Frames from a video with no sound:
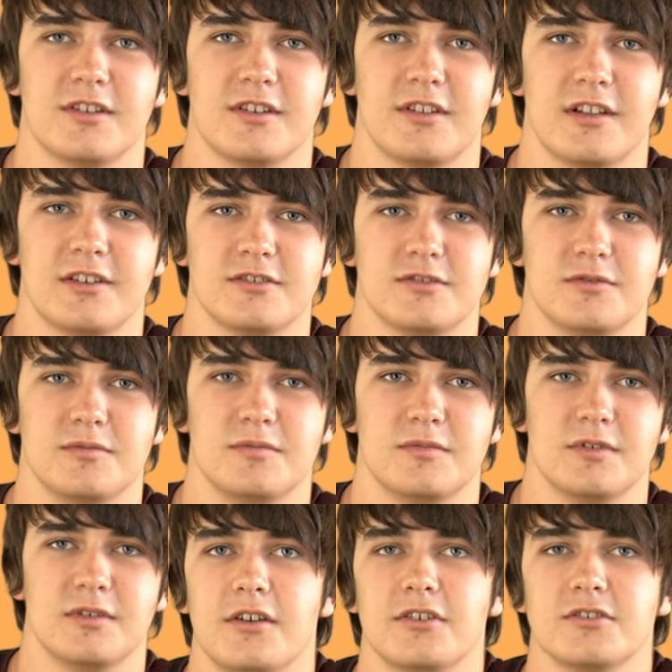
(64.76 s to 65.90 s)
in the classroom.
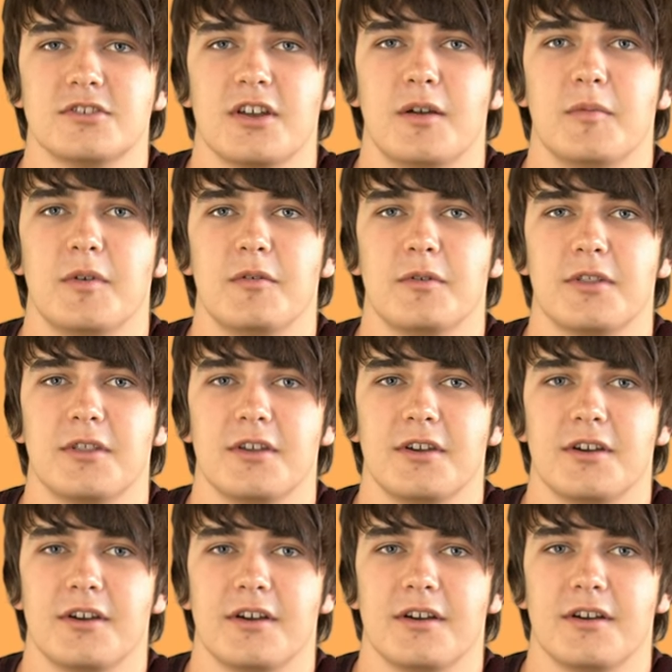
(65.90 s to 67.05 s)
He also helped me with
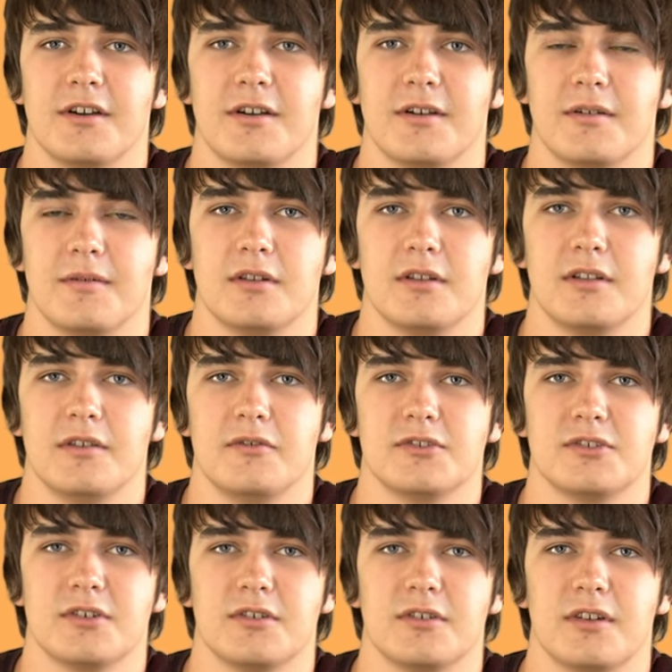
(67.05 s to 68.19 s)
the leaving
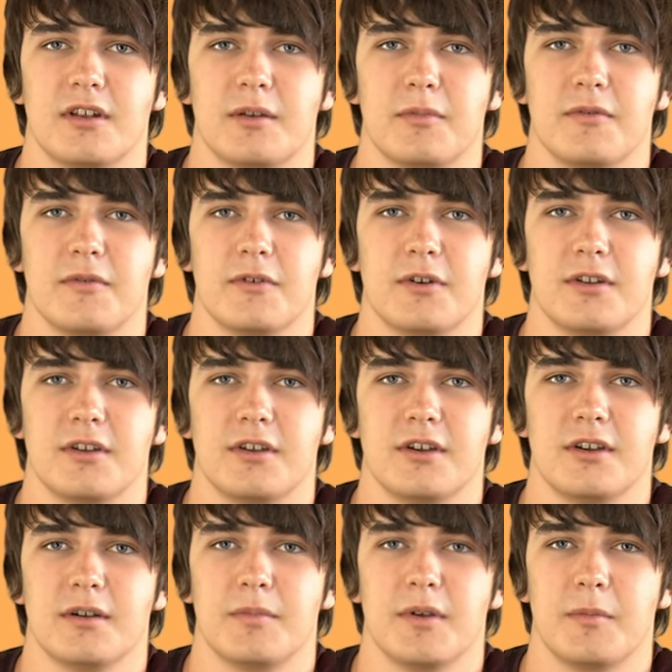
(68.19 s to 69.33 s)
cert night before
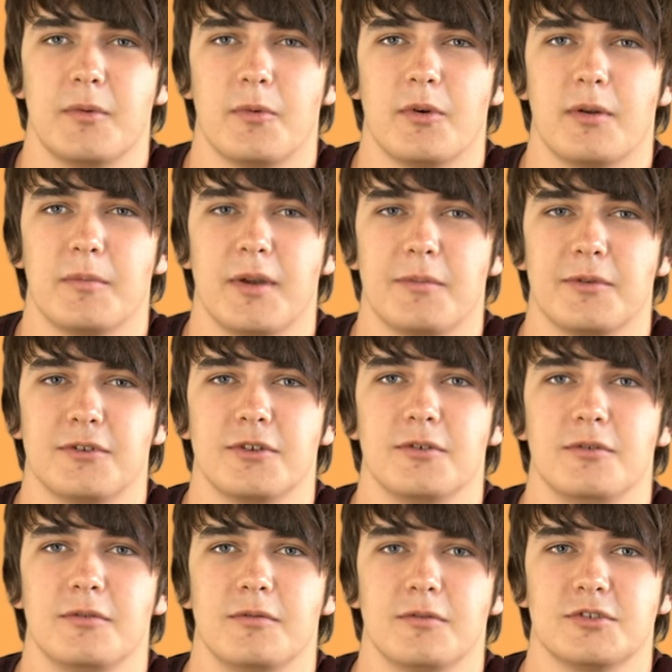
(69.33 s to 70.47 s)
the paper one and paper
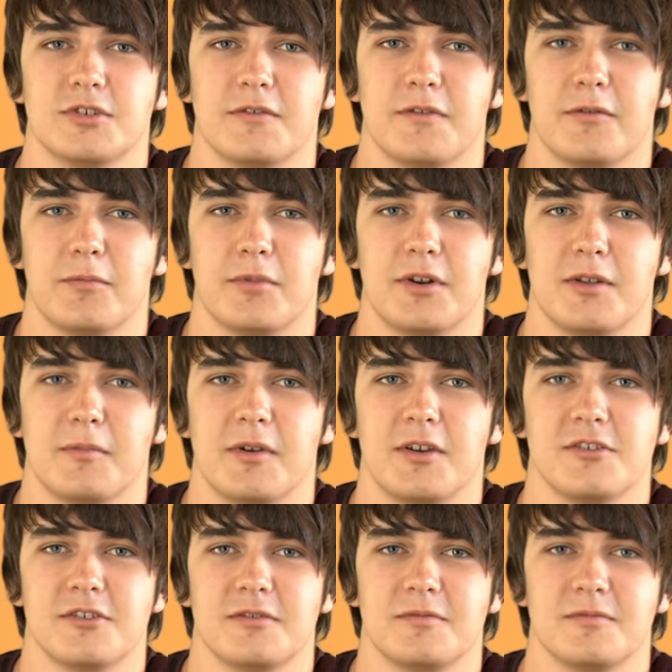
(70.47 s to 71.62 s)
two, which I found pretty
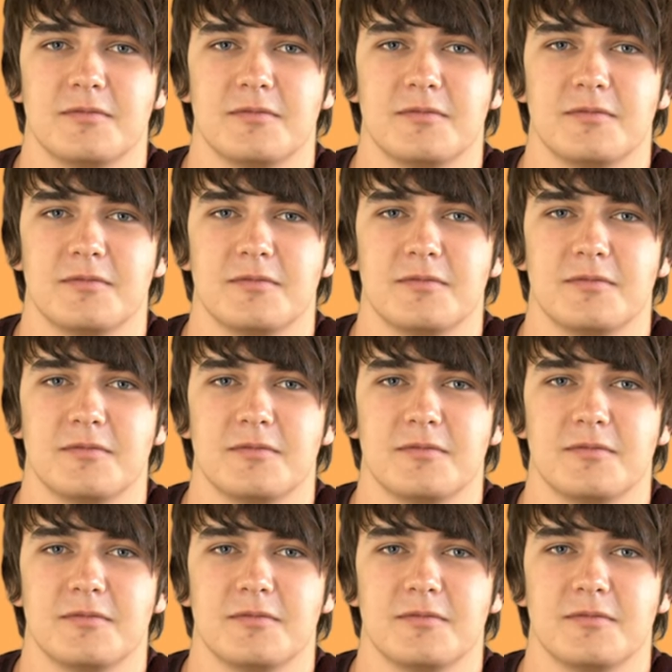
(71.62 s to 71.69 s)
amazing.